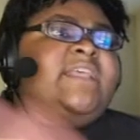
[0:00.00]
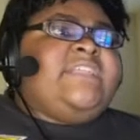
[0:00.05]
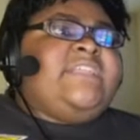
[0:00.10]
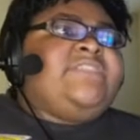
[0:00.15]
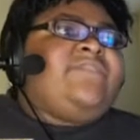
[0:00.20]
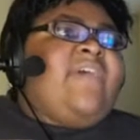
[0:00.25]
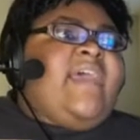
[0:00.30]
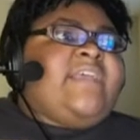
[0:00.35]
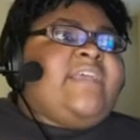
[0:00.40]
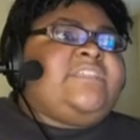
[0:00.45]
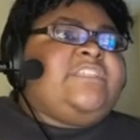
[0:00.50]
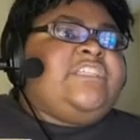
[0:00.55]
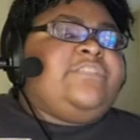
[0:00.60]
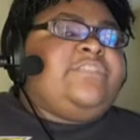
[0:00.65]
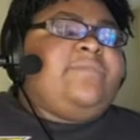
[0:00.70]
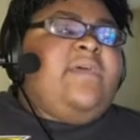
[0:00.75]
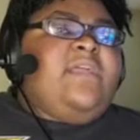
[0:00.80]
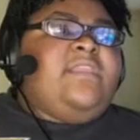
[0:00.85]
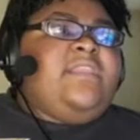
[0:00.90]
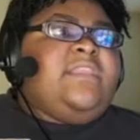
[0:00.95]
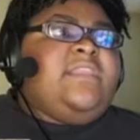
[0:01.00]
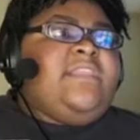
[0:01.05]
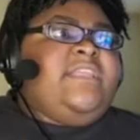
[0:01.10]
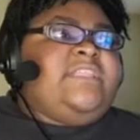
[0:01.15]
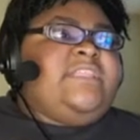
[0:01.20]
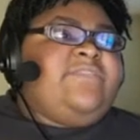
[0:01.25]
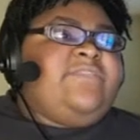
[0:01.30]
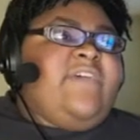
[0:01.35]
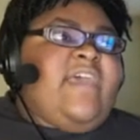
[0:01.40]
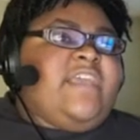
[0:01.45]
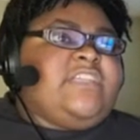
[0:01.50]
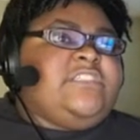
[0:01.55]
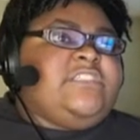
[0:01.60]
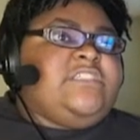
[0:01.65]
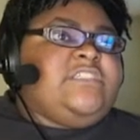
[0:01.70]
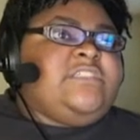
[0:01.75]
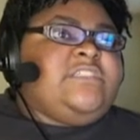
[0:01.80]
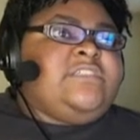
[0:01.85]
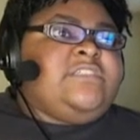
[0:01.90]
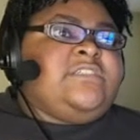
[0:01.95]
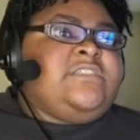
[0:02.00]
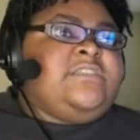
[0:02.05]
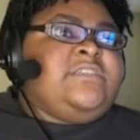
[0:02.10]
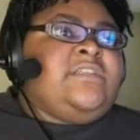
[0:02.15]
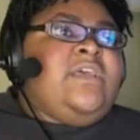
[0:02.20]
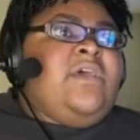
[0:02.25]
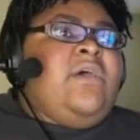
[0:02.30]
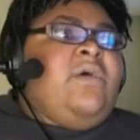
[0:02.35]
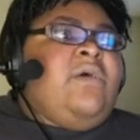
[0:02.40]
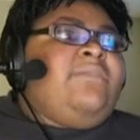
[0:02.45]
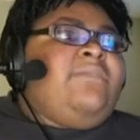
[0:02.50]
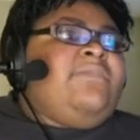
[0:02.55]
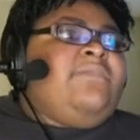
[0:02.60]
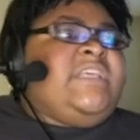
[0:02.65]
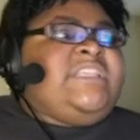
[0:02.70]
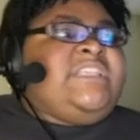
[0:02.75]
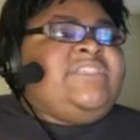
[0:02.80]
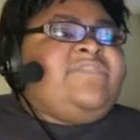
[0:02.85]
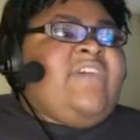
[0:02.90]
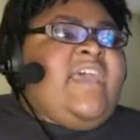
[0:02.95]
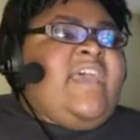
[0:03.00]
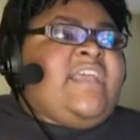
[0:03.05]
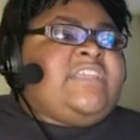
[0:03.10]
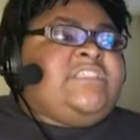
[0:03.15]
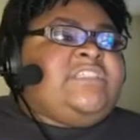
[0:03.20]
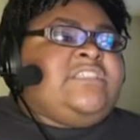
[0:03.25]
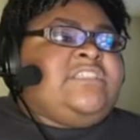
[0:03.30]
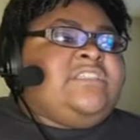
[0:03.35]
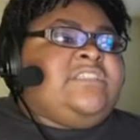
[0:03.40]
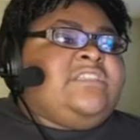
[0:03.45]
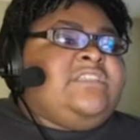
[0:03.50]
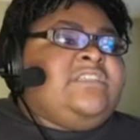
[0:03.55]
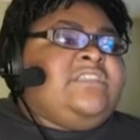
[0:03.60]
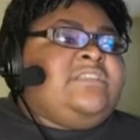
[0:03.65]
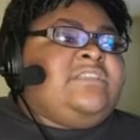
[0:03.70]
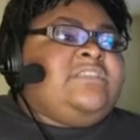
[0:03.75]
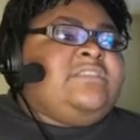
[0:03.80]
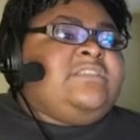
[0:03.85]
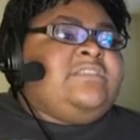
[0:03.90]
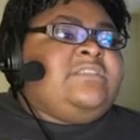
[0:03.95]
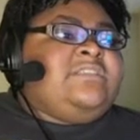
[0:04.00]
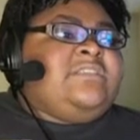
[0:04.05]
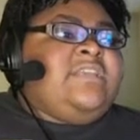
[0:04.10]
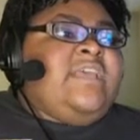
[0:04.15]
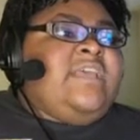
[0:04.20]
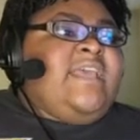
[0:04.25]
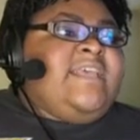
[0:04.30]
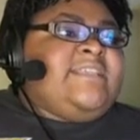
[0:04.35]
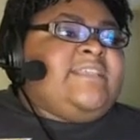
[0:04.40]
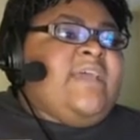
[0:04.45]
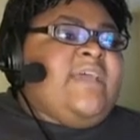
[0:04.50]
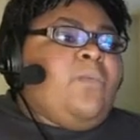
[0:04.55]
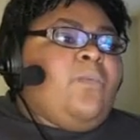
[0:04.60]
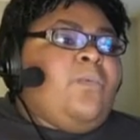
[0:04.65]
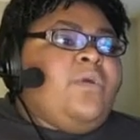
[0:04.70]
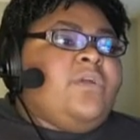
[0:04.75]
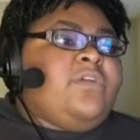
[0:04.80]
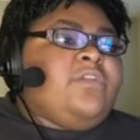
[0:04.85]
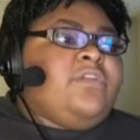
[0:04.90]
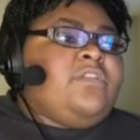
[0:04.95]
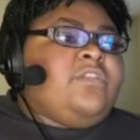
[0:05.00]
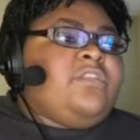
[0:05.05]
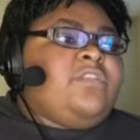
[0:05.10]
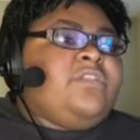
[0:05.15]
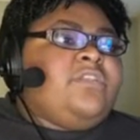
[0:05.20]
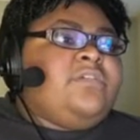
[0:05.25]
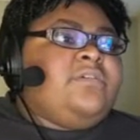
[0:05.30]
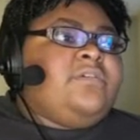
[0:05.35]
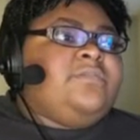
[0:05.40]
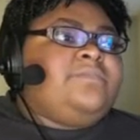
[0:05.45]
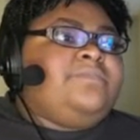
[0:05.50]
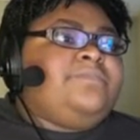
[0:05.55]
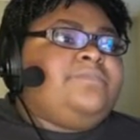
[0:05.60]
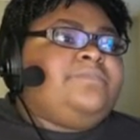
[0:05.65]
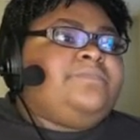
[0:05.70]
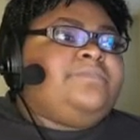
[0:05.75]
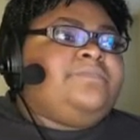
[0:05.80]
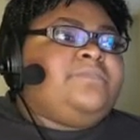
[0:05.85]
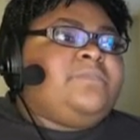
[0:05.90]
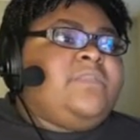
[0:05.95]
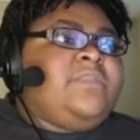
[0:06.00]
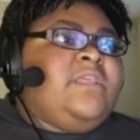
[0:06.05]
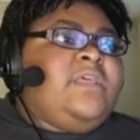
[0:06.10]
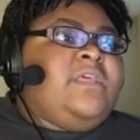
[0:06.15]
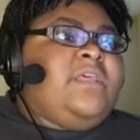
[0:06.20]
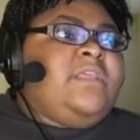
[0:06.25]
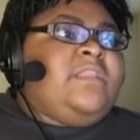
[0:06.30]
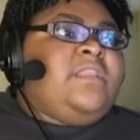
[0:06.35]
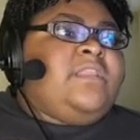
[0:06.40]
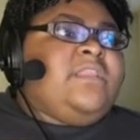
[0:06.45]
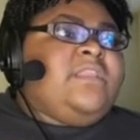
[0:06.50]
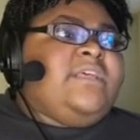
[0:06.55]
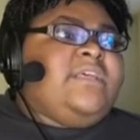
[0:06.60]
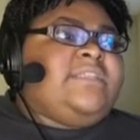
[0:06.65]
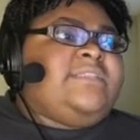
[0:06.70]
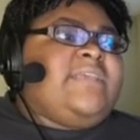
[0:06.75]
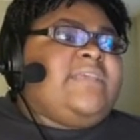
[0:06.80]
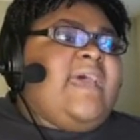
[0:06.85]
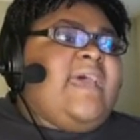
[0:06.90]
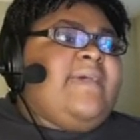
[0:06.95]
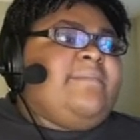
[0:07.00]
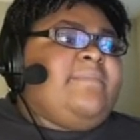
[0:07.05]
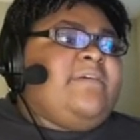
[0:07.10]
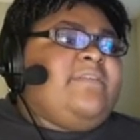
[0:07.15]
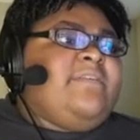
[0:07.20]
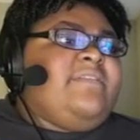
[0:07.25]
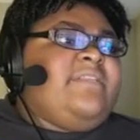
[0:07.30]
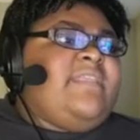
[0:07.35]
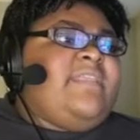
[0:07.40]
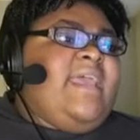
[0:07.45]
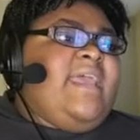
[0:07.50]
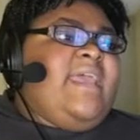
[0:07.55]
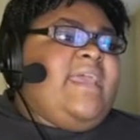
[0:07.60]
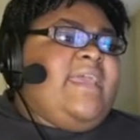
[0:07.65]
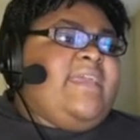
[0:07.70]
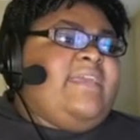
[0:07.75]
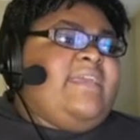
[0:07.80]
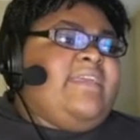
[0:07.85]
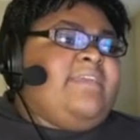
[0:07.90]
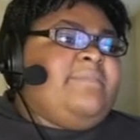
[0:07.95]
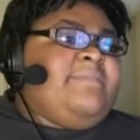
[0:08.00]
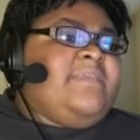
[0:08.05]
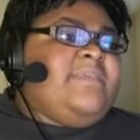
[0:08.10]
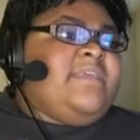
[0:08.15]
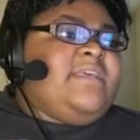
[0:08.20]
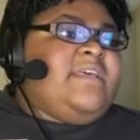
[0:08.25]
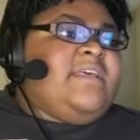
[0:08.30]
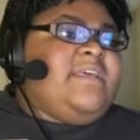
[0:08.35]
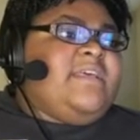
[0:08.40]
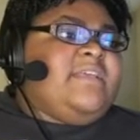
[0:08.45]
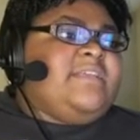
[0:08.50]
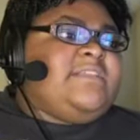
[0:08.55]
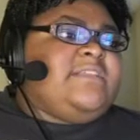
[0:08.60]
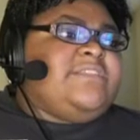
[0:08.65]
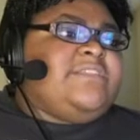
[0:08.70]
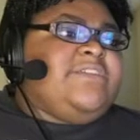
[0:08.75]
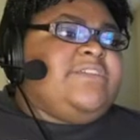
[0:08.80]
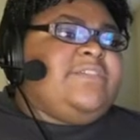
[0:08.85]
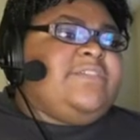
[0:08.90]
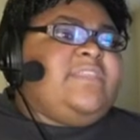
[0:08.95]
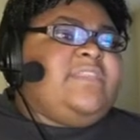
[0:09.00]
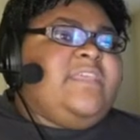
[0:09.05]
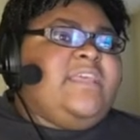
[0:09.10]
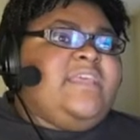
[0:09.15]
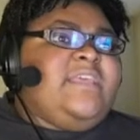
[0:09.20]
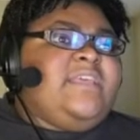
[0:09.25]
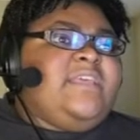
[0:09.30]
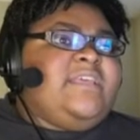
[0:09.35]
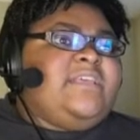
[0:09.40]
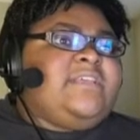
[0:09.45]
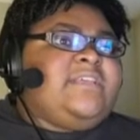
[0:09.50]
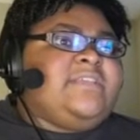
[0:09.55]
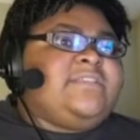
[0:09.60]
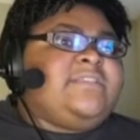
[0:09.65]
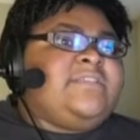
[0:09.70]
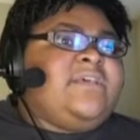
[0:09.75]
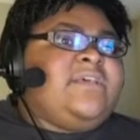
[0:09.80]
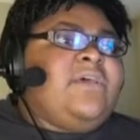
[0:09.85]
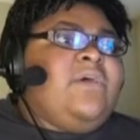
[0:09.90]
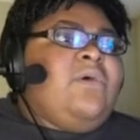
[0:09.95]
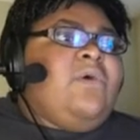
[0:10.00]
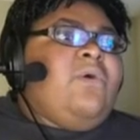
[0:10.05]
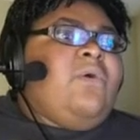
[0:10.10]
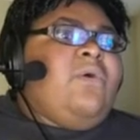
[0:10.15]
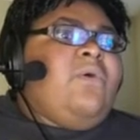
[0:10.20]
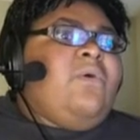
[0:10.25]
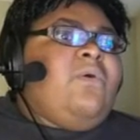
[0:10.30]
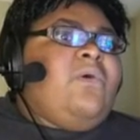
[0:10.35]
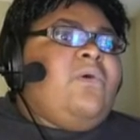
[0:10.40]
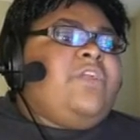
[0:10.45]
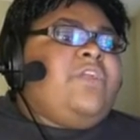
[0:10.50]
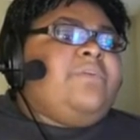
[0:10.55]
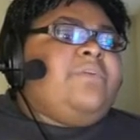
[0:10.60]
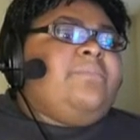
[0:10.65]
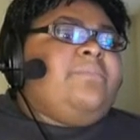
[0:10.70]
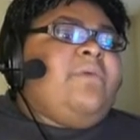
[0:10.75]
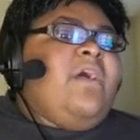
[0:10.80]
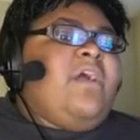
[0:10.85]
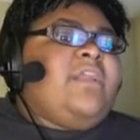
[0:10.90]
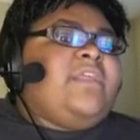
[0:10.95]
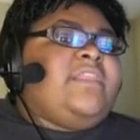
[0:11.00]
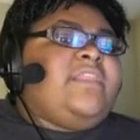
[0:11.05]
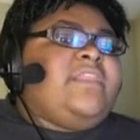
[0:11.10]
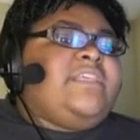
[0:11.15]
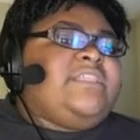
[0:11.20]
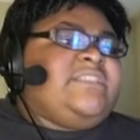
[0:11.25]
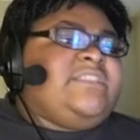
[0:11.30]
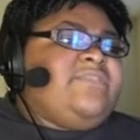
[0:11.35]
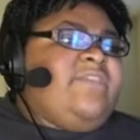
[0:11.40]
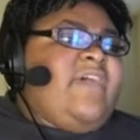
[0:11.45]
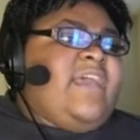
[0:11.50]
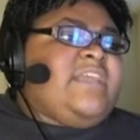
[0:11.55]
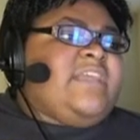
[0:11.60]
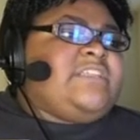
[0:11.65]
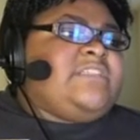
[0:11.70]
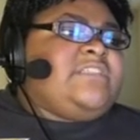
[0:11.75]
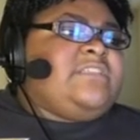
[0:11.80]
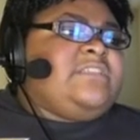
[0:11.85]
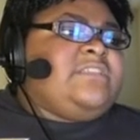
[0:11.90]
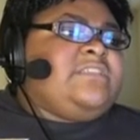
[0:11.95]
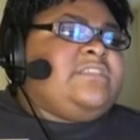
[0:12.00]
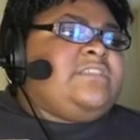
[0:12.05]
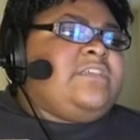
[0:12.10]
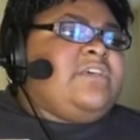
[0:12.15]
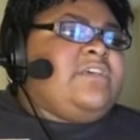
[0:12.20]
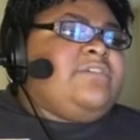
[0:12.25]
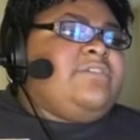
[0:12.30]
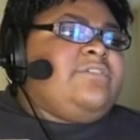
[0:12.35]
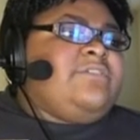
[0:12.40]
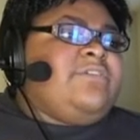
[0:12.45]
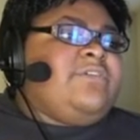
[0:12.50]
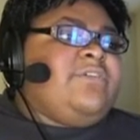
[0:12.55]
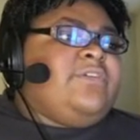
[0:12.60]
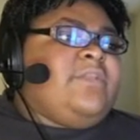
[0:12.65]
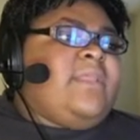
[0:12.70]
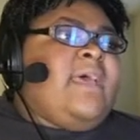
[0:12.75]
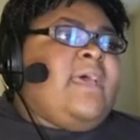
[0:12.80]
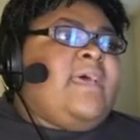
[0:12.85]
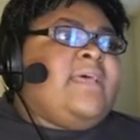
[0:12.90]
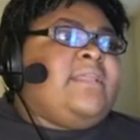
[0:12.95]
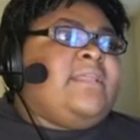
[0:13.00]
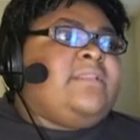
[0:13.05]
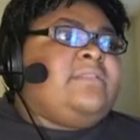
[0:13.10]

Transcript: faction is better than this faction. This faction is not worth the time of day because they're this, or you're part of this faction, so you're not